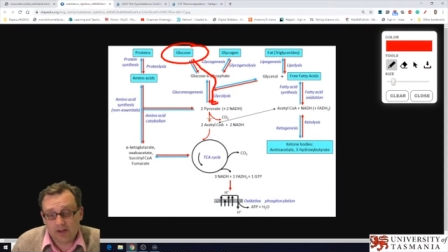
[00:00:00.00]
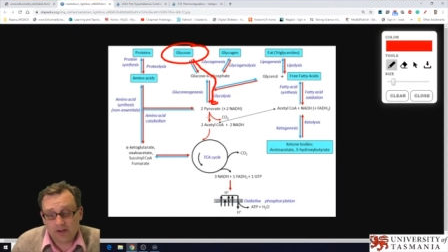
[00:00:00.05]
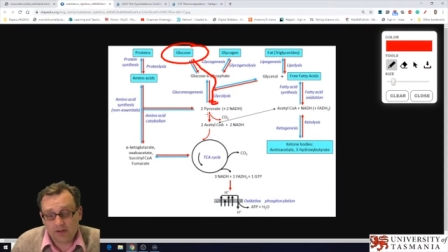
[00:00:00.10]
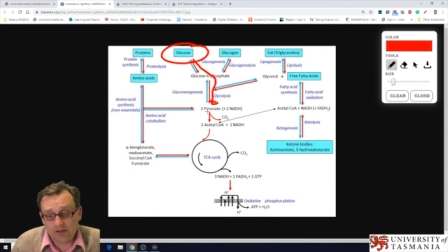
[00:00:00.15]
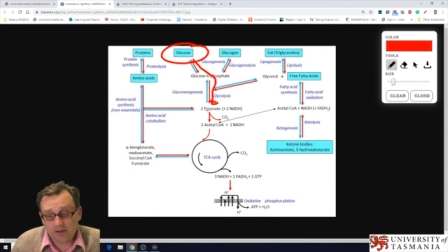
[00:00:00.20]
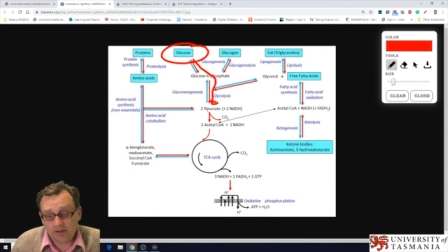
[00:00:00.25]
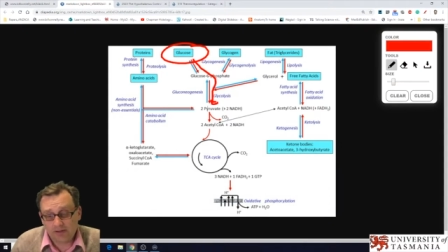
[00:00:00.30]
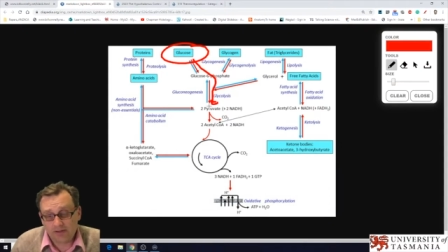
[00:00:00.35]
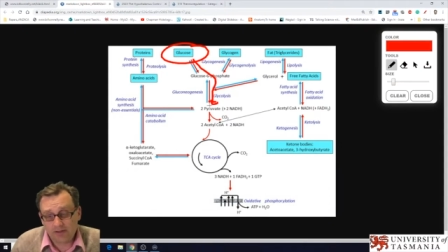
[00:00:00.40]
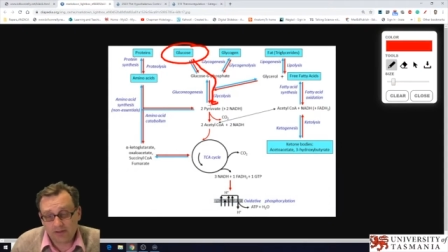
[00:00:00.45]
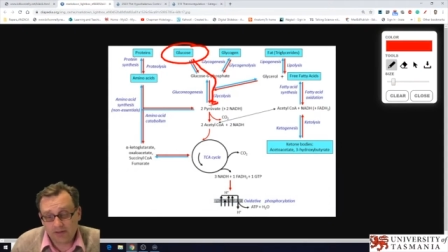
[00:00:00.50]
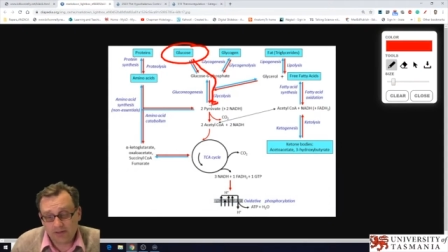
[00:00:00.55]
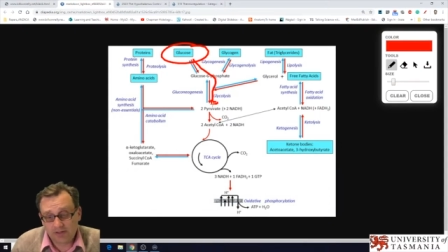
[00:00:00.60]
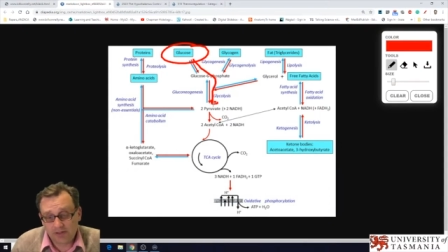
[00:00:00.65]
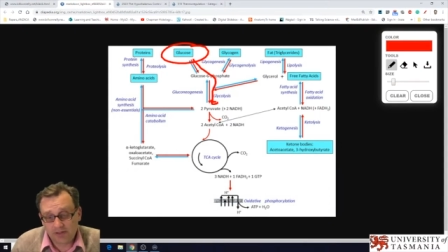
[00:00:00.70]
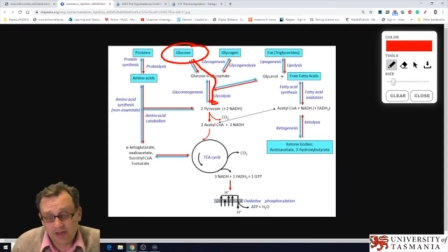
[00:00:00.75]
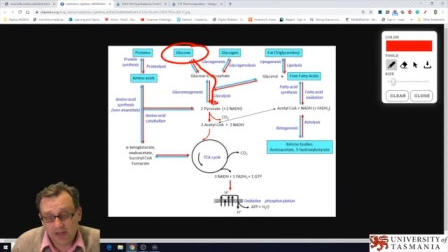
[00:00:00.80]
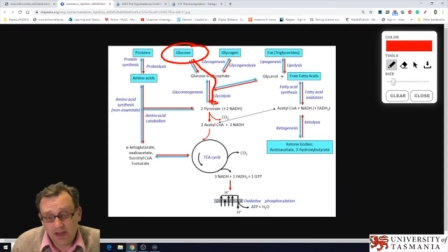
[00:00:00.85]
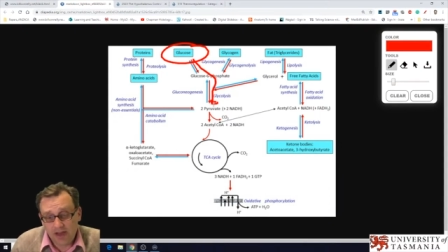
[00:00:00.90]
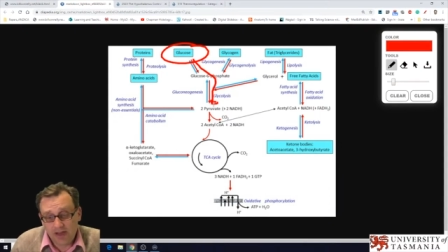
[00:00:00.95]

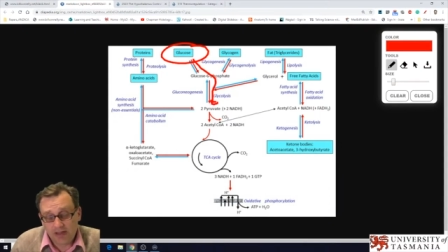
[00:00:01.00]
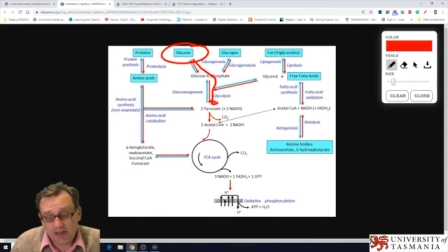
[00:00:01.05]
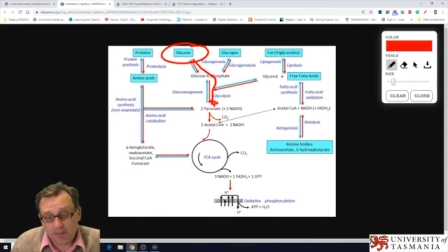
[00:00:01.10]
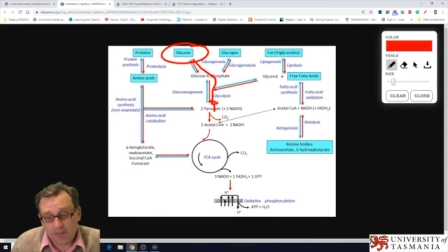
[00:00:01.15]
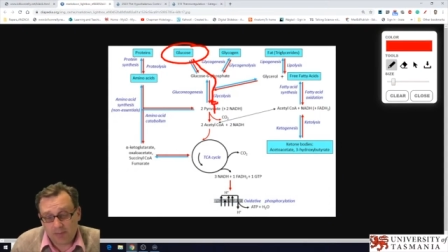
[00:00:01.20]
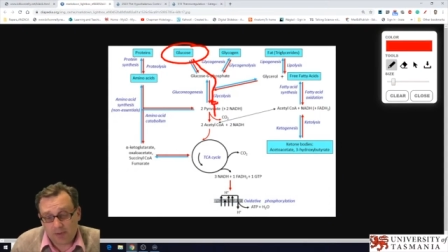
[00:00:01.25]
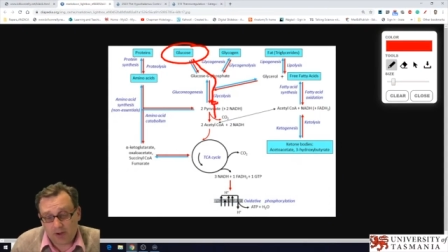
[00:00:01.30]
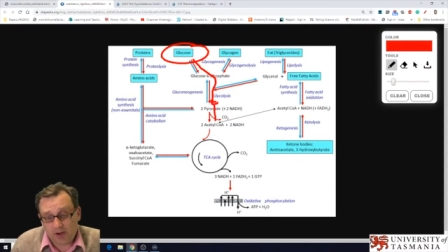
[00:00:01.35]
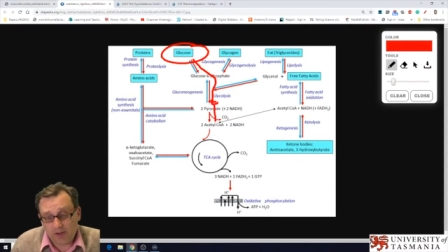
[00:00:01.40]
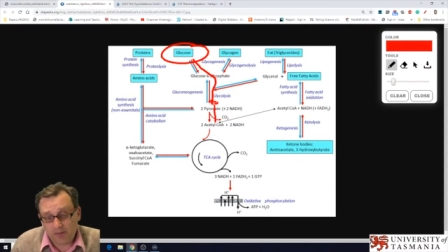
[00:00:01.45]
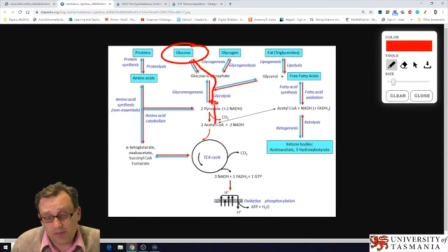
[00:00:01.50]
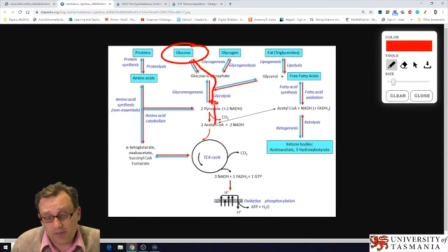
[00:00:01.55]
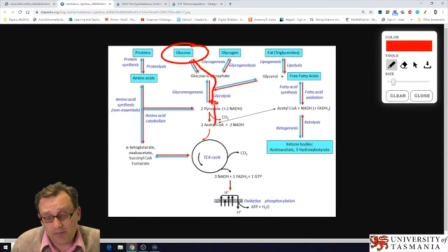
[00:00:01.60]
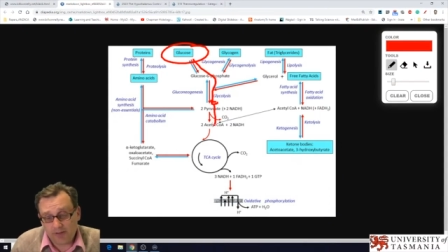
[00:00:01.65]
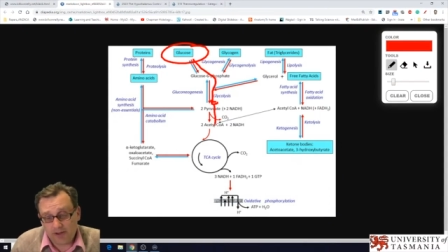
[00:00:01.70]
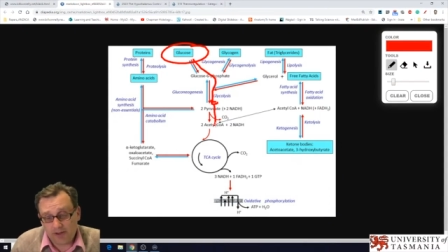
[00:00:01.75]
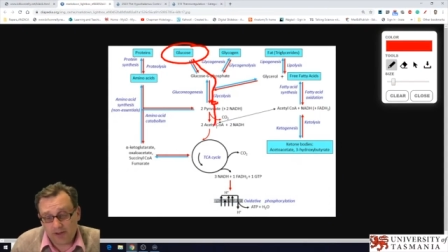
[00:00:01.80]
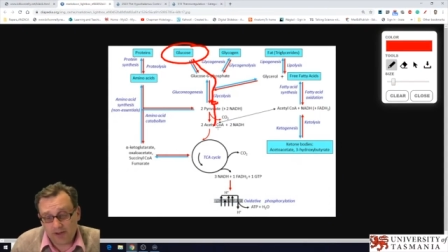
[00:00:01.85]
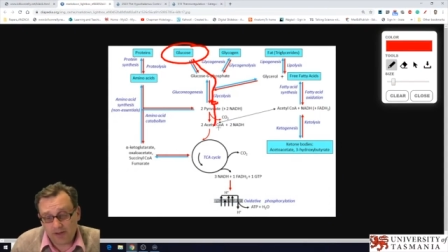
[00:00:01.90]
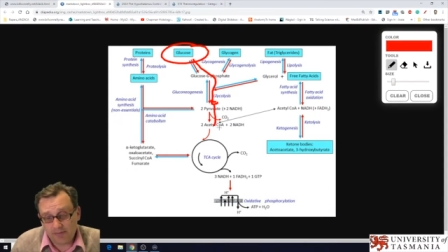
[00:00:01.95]
glycolysis. That
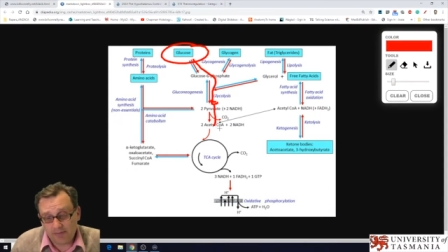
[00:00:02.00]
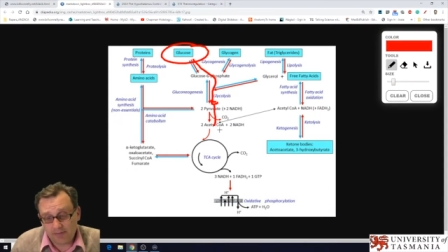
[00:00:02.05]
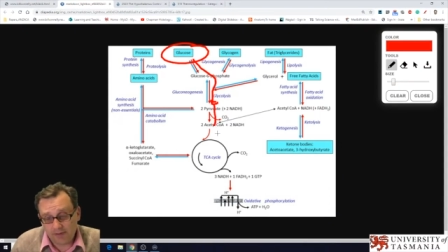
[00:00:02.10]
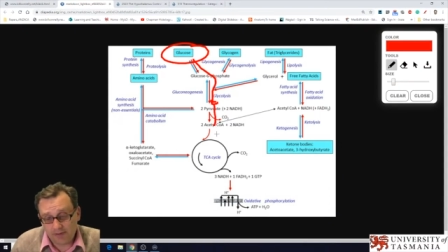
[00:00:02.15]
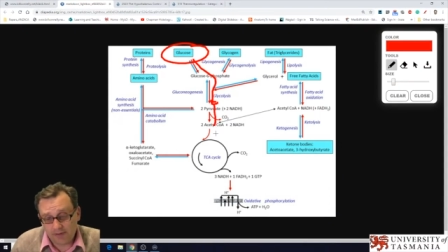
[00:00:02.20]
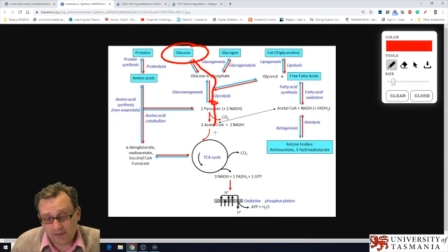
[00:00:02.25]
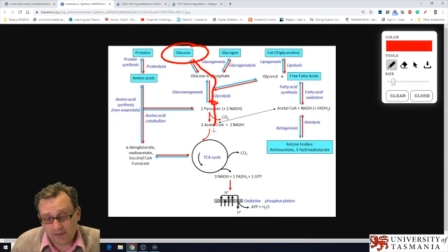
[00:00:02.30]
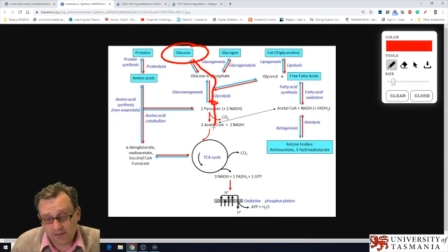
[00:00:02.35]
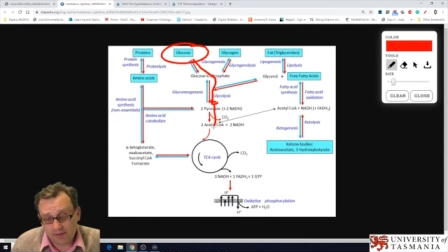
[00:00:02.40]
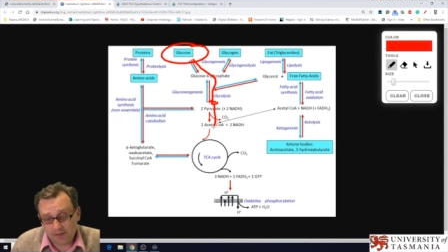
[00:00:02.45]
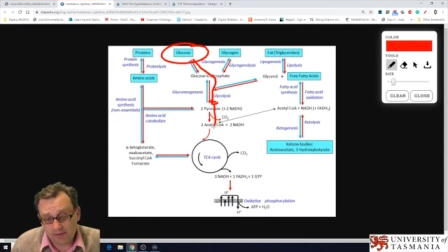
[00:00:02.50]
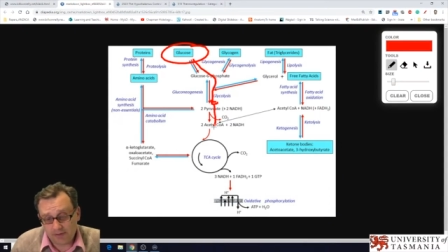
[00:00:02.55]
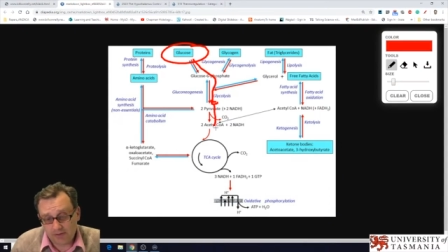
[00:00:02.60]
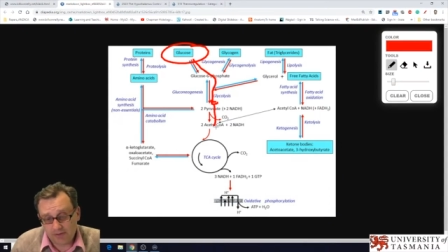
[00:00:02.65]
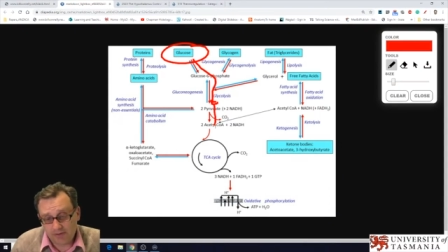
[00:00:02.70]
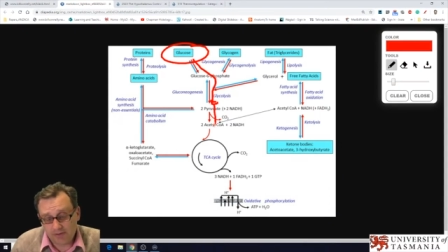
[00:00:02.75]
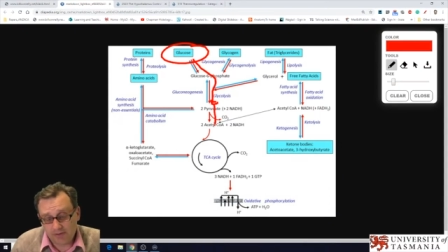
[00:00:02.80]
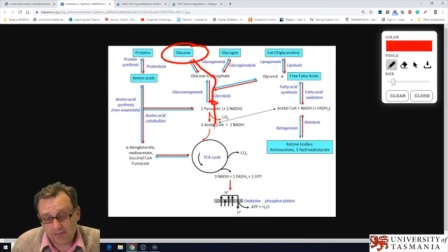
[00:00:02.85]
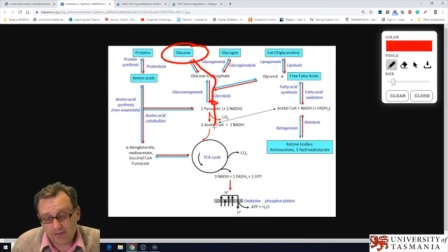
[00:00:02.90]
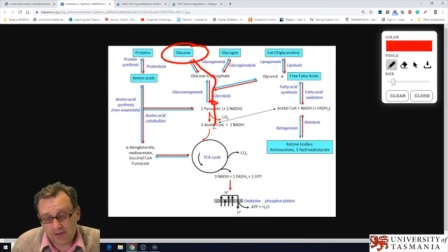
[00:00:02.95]
pyruvate, if there's
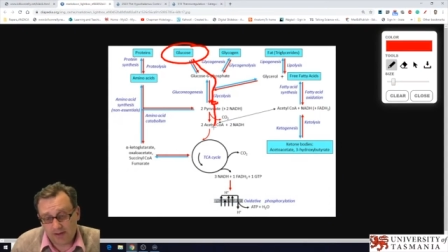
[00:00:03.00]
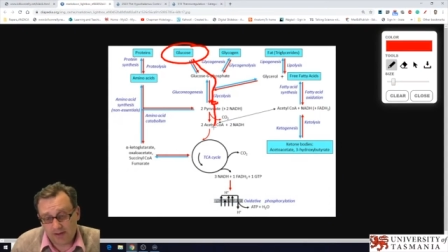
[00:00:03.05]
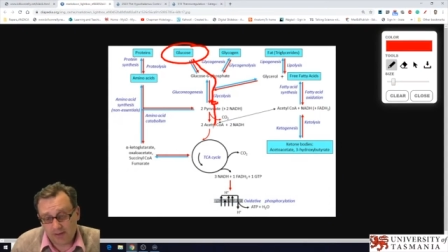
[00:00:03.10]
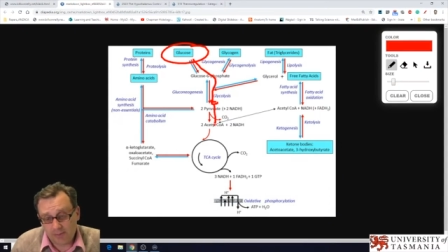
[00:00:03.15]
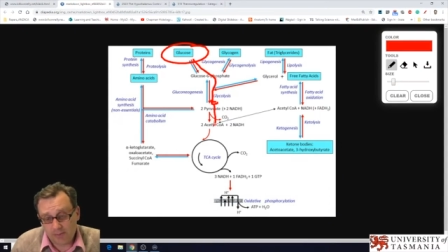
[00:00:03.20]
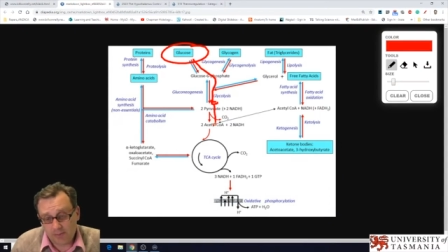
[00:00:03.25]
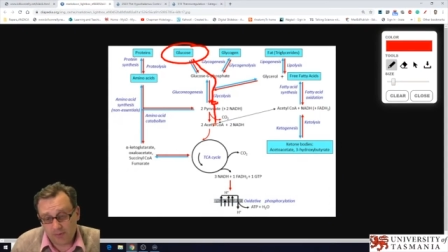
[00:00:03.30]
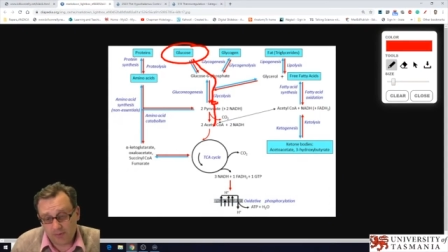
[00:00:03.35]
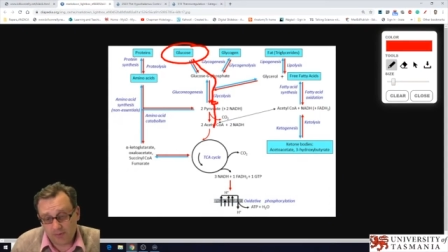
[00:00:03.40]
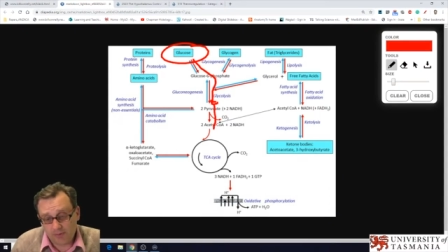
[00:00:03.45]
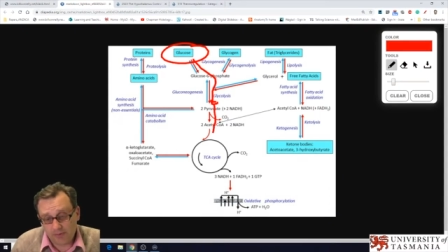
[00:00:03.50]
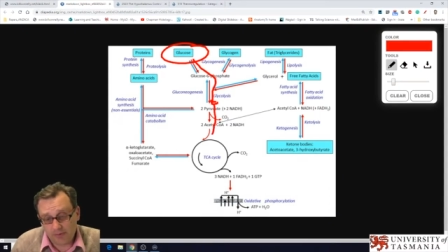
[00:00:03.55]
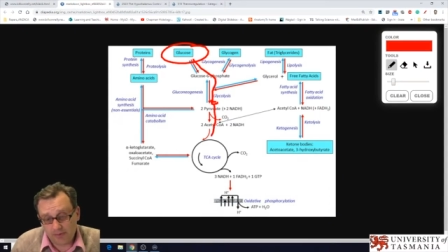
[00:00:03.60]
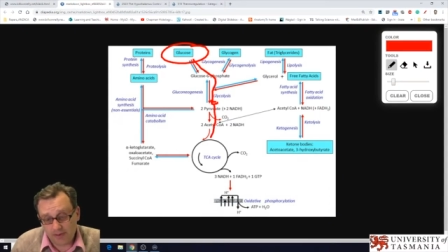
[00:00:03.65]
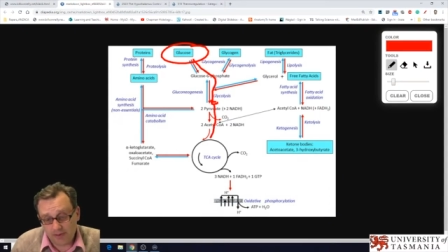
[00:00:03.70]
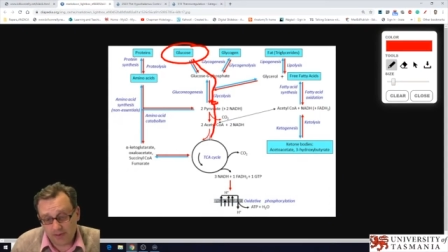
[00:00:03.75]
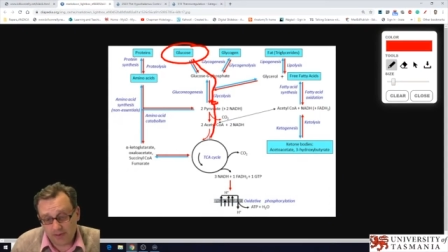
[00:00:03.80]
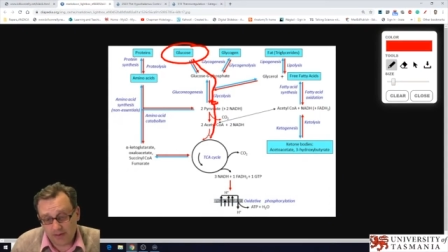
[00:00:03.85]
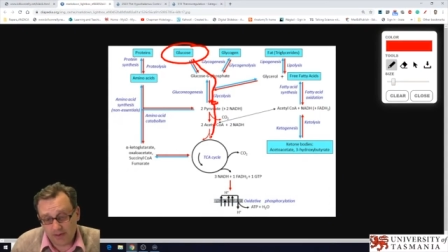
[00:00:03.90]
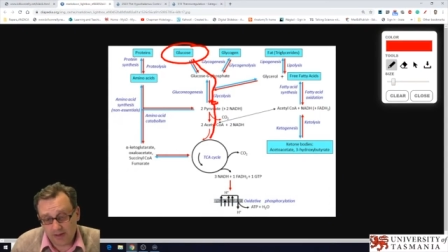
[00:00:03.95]
oxygen available,